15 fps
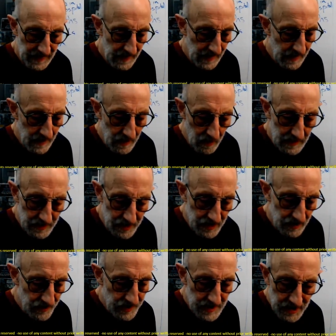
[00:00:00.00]
All right, so
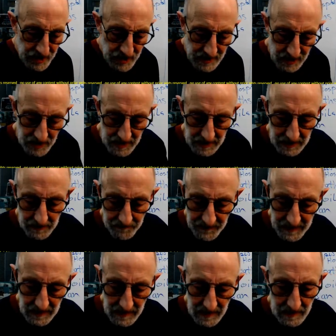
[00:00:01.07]
C60,
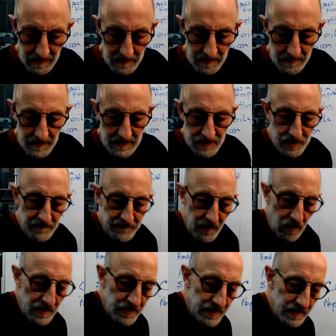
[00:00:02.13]
insofar
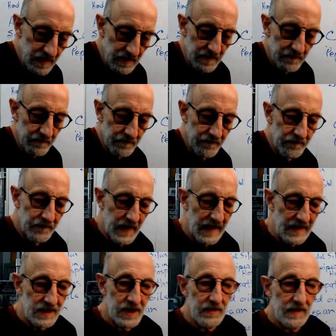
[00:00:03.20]
as the bacteria,